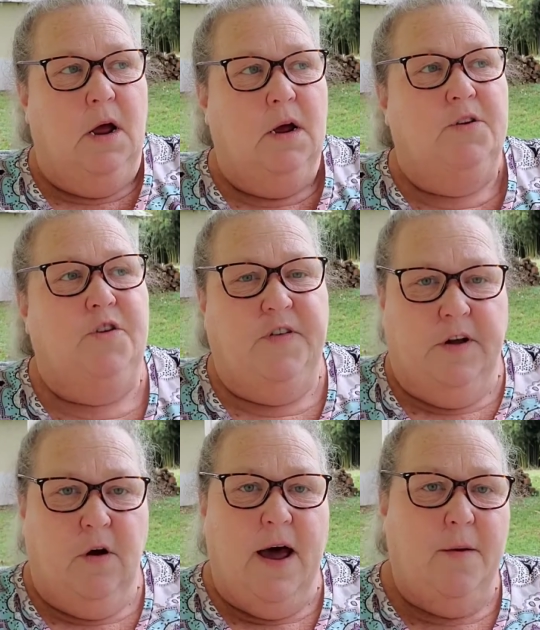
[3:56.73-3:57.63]
she
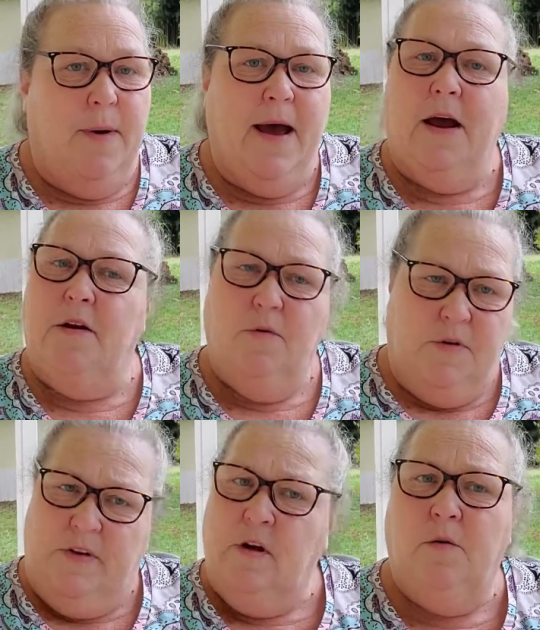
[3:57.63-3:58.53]
still had it back, and it was
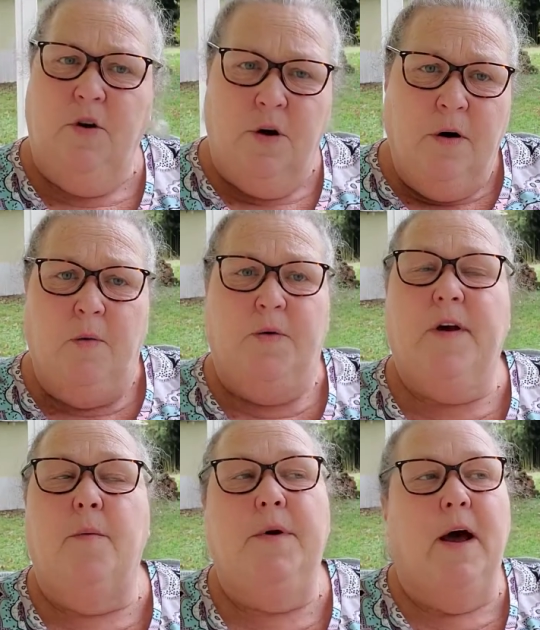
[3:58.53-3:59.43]
still, urine was
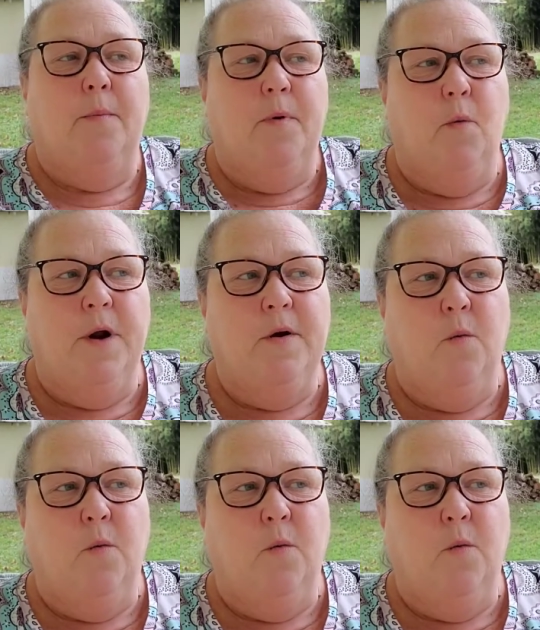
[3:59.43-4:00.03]
coming out, but what it